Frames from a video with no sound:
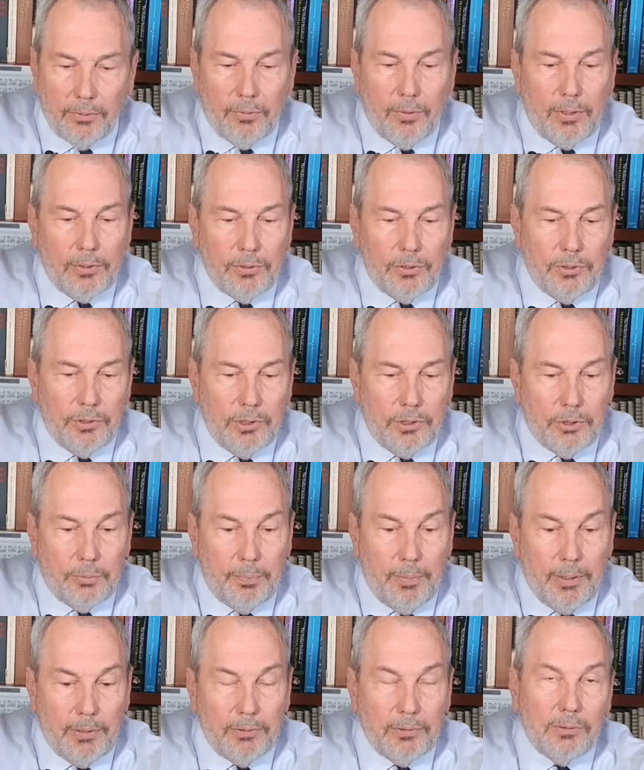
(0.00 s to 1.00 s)
They're on
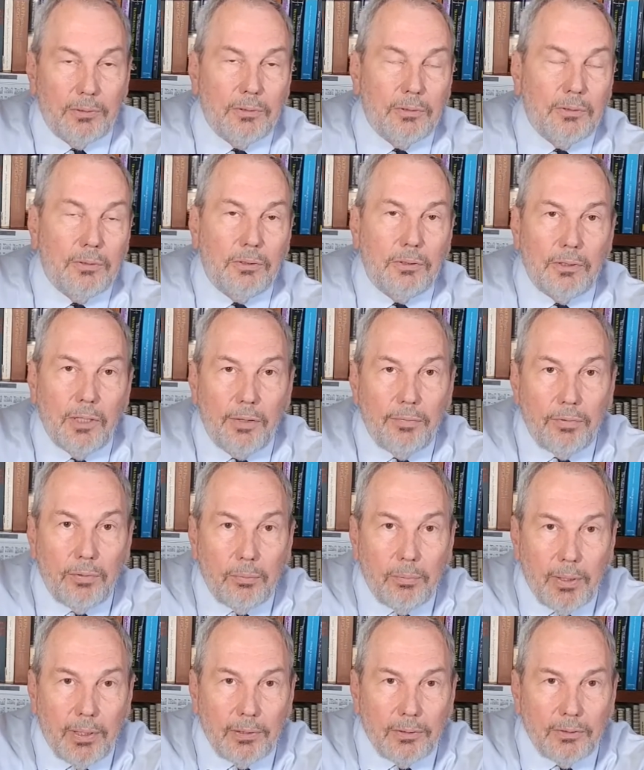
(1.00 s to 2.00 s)
6 medicines,
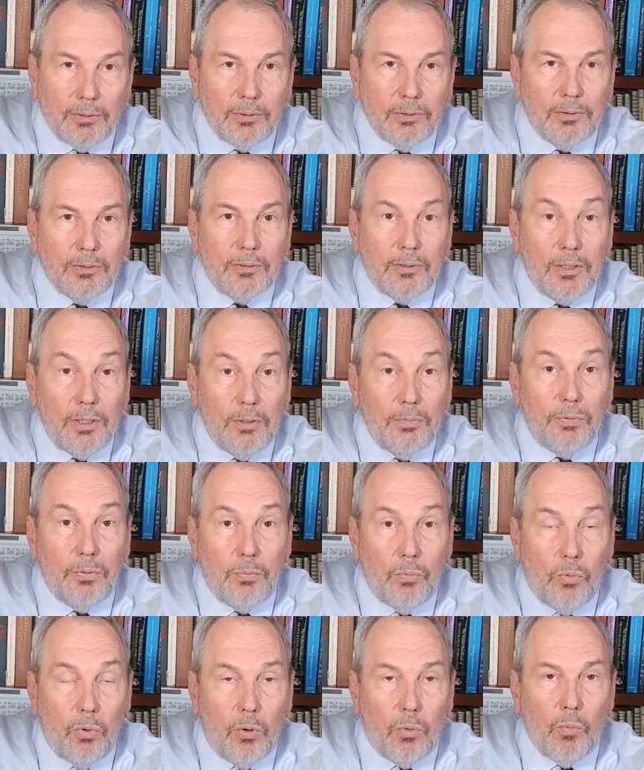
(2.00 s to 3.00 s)
7 medicines,
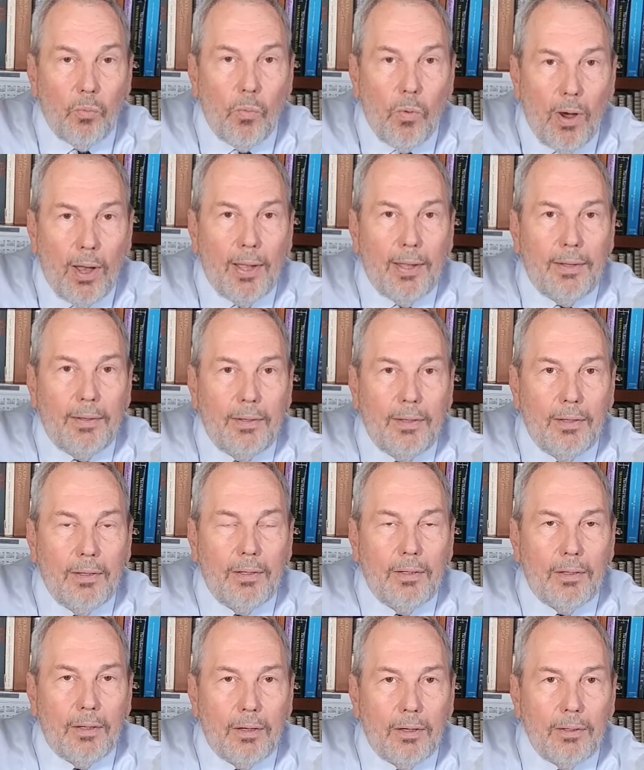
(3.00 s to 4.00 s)
even more. Why
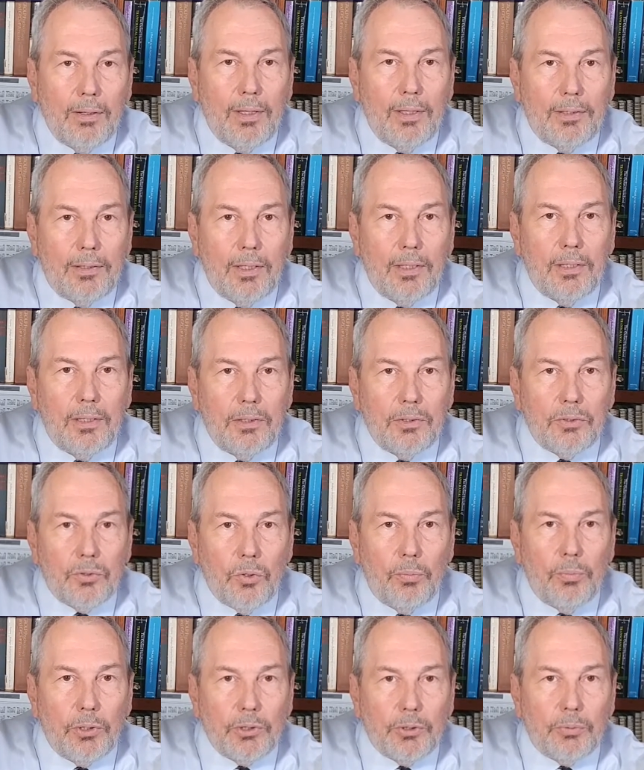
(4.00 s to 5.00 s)
are they taking
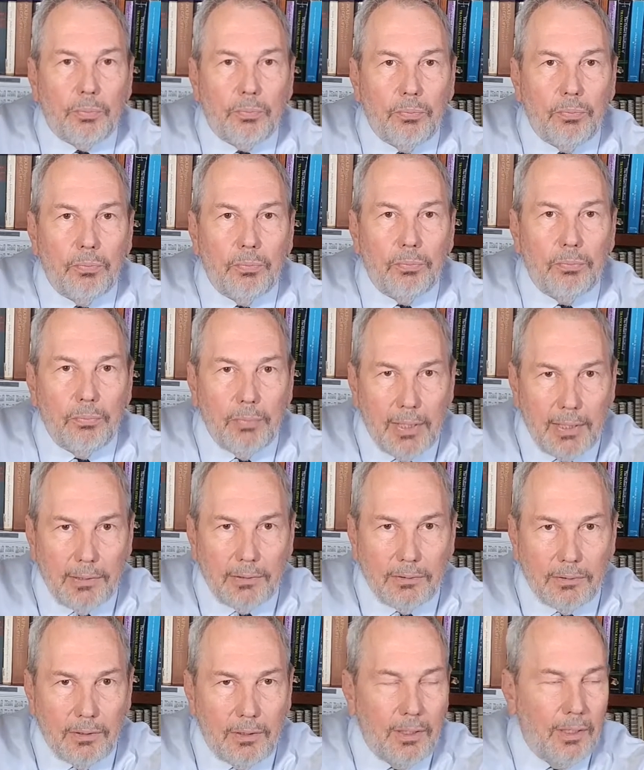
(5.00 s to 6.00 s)
so much
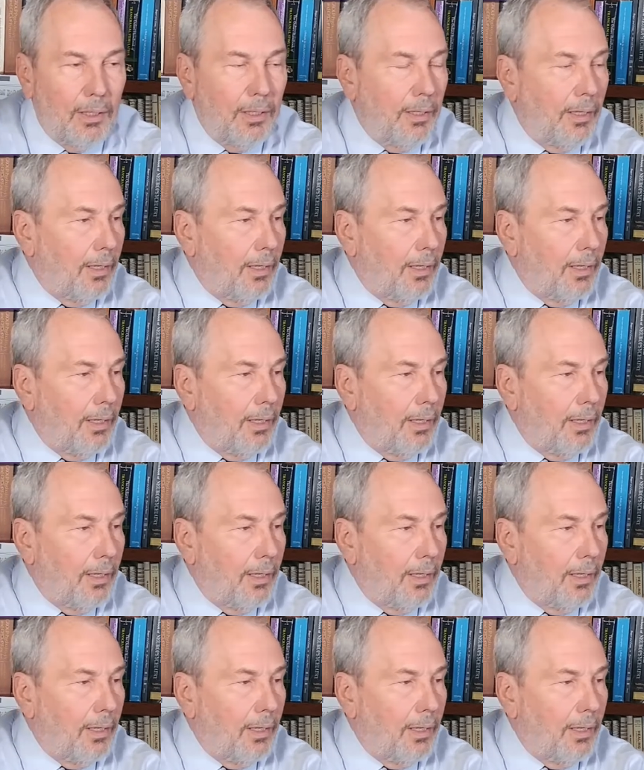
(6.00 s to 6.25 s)
medicine?